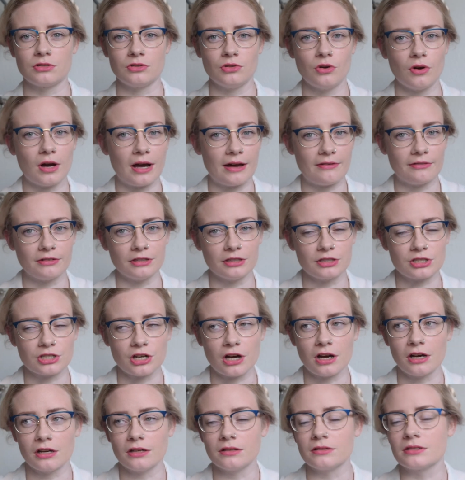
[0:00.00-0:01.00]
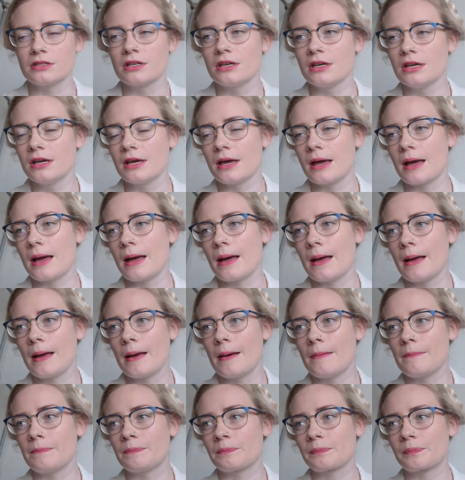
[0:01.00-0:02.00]
not having a child,
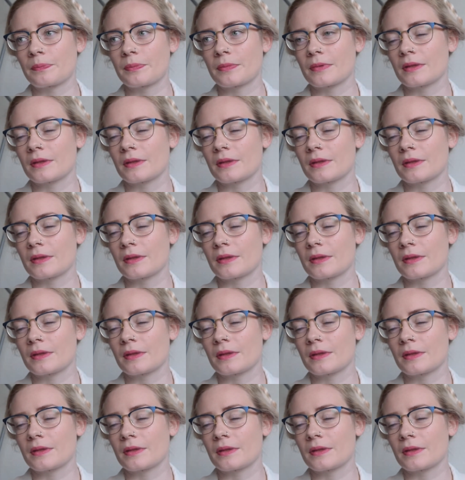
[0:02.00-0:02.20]
and